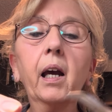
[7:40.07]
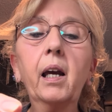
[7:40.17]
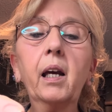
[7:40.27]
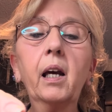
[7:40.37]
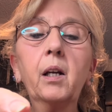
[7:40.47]

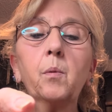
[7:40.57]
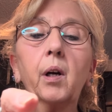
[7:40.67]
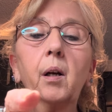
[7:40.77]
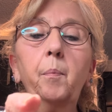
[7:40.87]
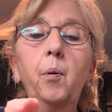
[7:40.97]
And we're
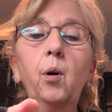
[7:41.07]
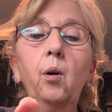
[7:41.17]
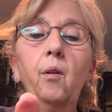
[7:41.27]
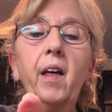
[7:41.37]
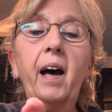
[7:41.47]
going to
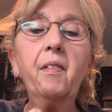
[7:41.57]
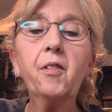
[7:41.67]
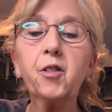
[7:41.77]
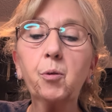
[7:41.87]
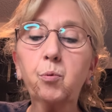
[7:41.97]
pull that
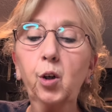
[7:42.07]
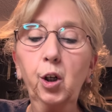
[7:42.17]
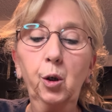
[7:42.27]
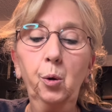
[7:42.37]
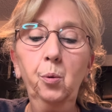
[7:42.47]

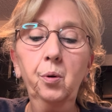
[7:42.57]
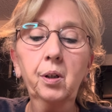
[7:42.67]
through.